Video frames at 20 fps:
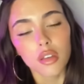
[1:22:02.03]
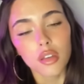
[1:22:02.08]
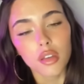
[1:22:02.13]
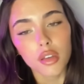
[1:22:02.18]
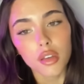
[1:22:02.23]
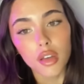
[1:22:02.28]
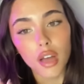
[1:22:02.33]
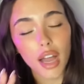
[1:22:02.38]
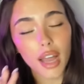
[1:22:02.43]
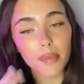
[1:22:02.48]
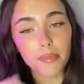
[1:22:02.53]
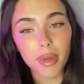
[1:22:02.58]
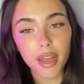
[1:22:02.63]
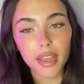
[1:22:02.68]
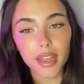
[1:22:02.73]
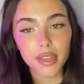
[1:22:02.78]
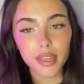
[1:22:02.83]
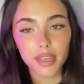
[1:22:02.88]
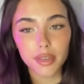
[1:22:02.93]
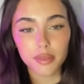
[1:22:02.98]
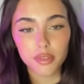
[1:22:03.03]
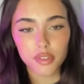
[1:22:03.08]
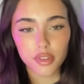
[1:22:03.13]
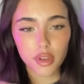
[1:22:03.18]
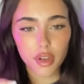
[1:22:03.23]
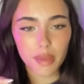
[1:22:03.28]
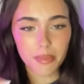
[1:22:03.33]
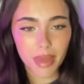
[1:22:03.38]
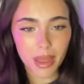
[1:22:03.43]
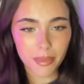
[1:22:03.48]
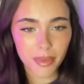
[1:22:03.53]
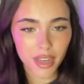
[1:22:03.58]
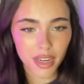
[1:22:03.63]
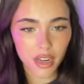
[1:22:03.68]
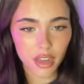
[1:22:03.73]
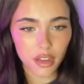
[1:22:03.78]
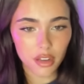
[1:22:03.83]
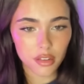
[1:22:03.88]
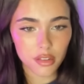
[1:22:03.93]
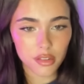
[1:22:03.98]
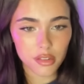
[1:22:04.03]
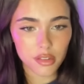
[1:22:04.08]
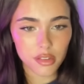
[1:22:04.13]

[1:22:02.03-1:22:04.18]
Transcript: I bite so I bite my nails